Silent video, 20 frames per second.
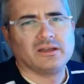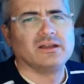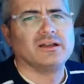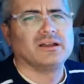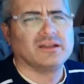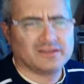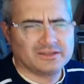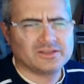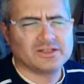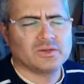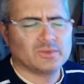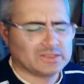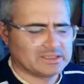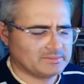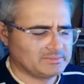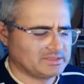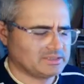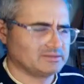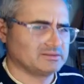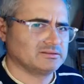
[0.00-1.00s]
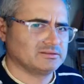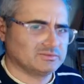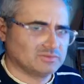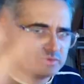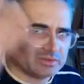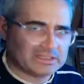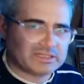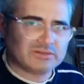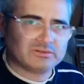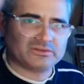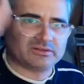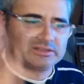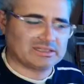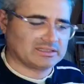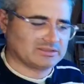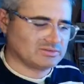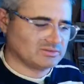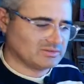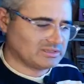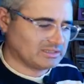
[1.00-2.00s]
You know what I mean. Too loud or
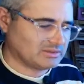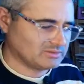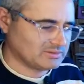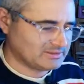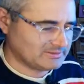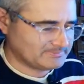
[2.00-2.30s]
not too loud.